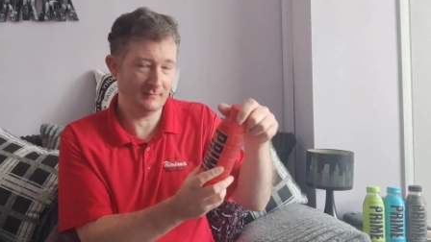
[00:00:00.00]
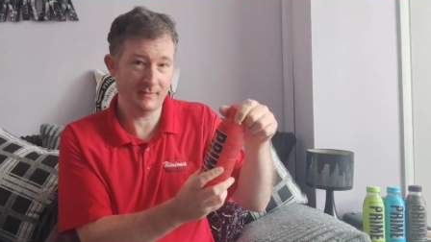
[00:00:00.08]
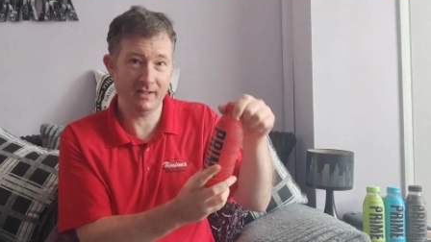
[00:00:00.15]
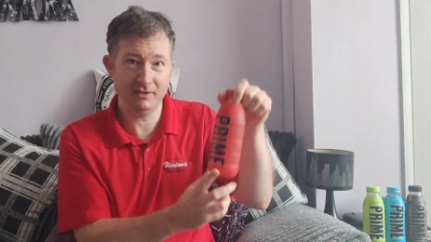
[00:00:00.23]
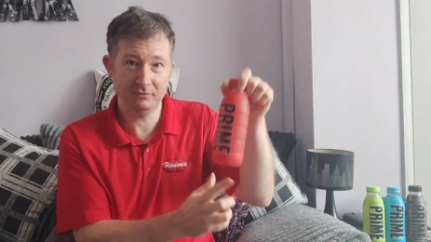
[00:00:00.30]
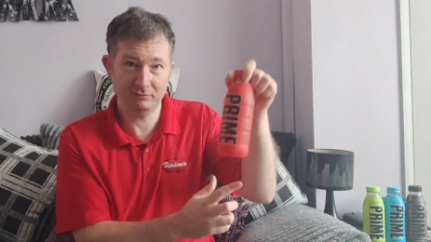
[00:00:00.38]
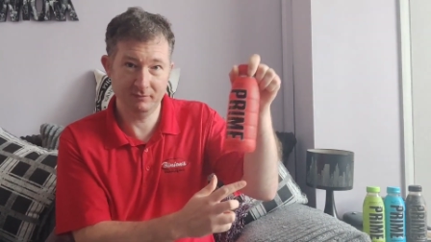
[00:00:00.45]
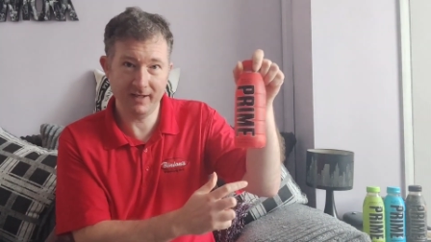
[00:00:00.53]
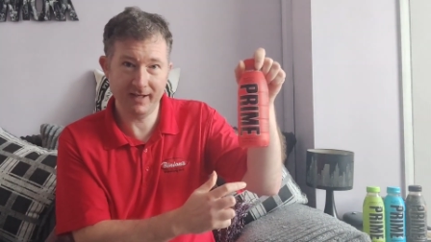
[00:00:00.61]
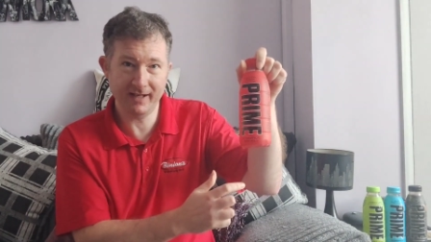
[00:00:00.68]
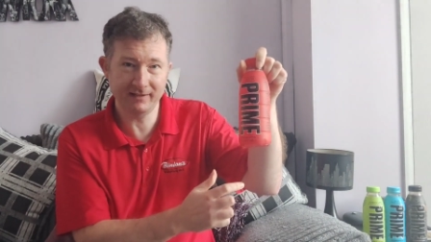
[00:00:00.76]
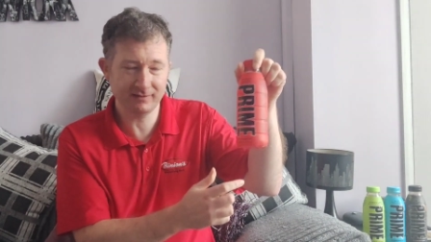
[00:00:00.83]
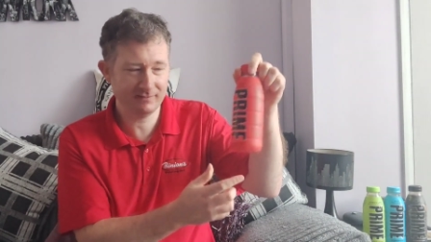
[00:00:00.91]
And it's
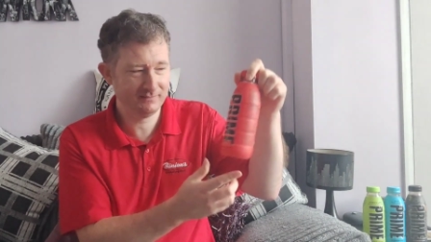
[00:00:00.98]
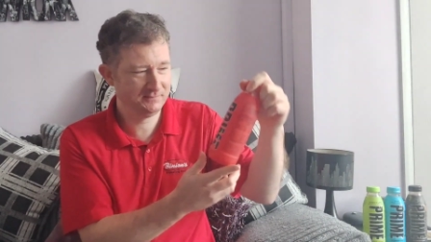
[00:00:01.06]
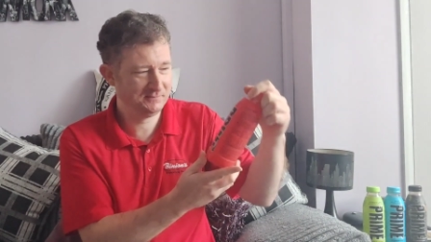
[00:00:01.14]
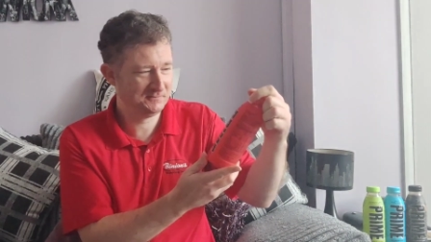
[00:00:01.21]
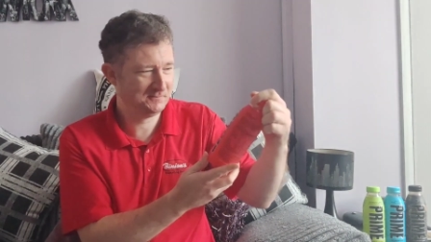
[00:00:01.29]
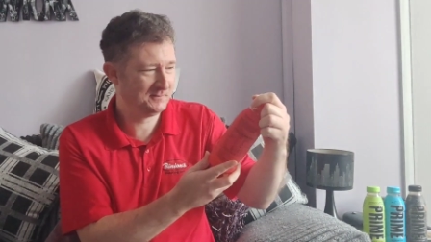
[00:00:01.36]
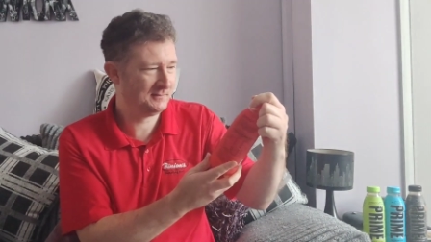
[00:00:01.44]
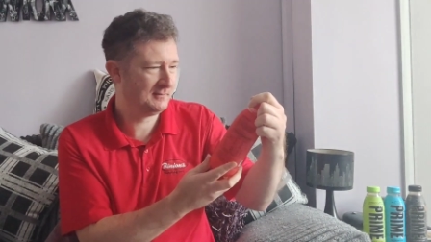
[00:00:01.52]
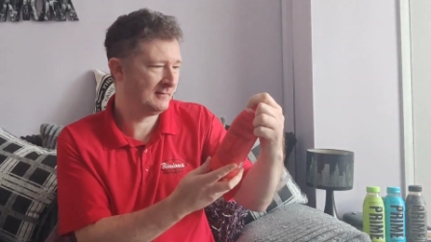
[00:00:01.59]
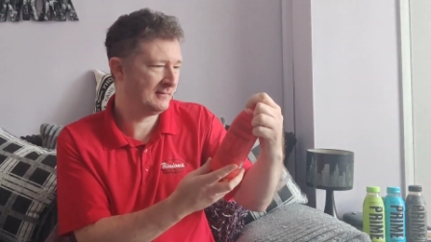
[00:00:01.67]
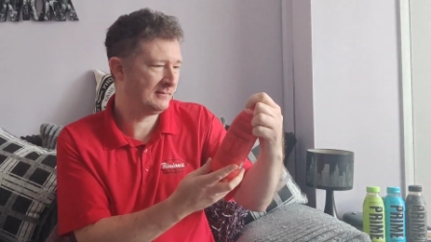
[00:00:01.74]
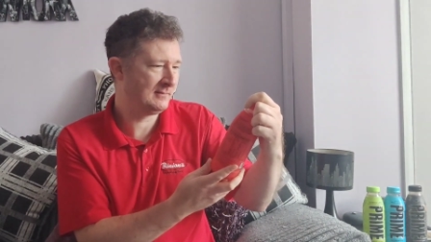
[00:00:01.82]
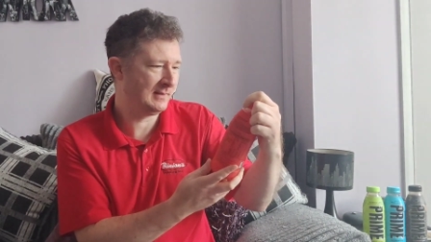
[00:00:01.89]
red.
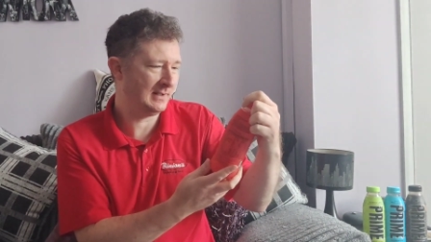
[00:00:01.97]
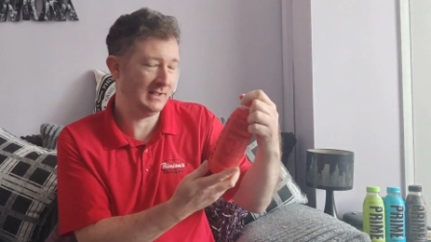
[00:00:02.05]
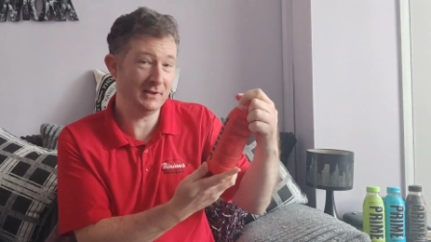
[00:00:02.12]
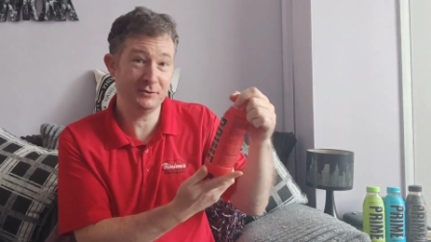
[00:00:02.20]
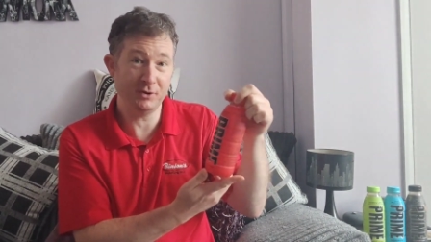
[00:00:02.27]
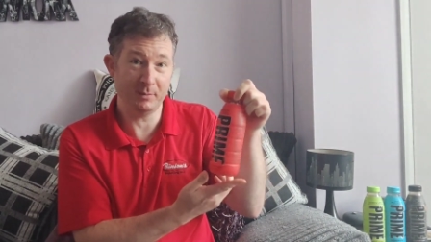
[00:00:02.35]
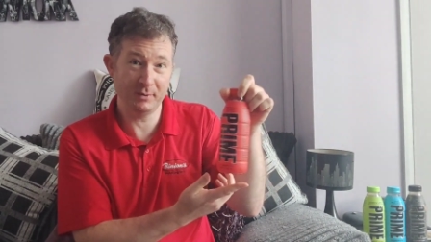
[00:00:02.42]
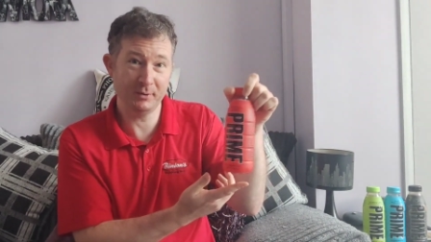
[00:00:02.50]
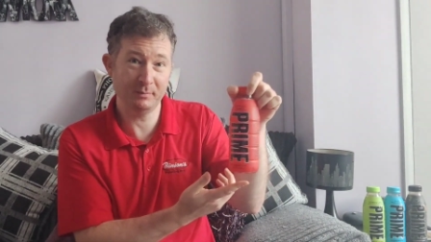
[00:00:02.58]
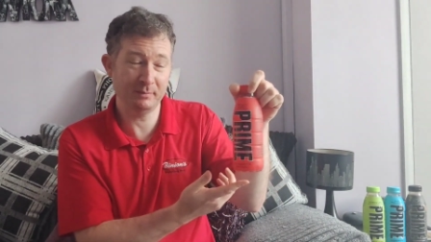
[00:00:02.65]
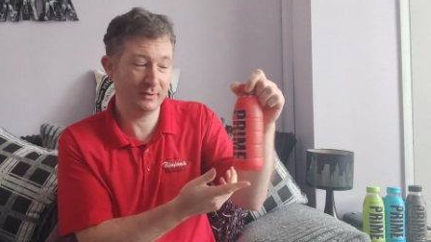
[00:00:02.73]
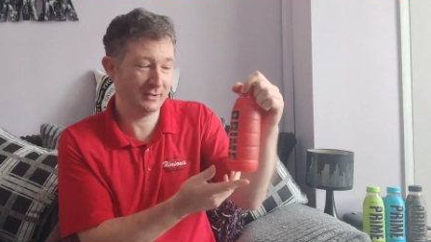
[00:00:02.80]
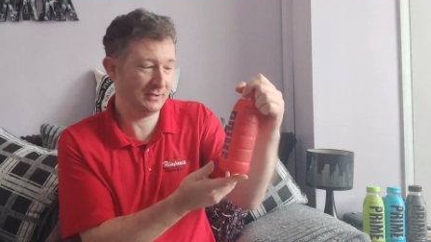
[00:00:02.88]
And it's tropical
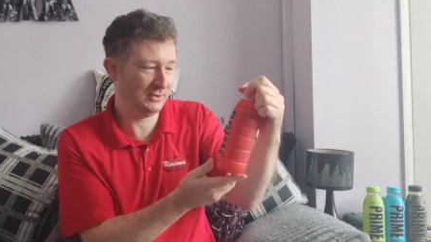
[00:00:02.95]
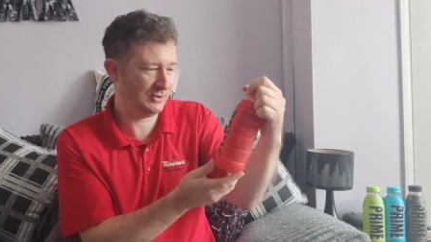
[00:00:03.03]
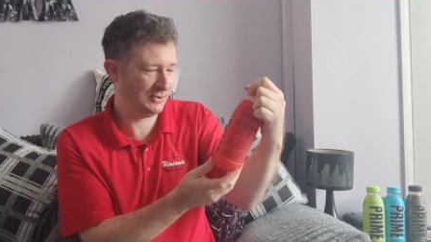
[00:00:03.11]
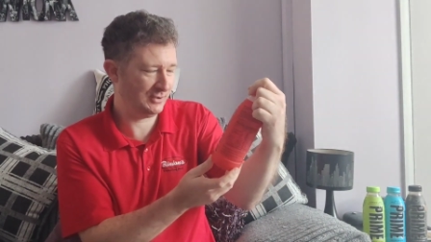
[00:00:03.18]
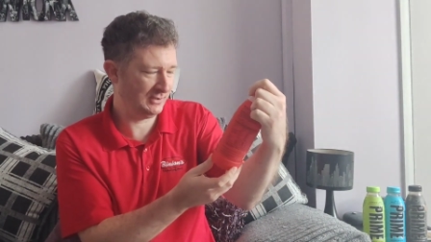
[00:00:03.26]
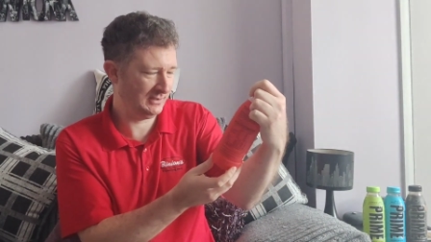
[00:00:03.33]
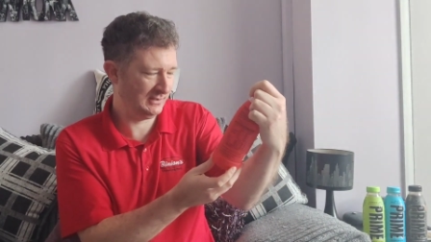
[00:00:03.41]
punch.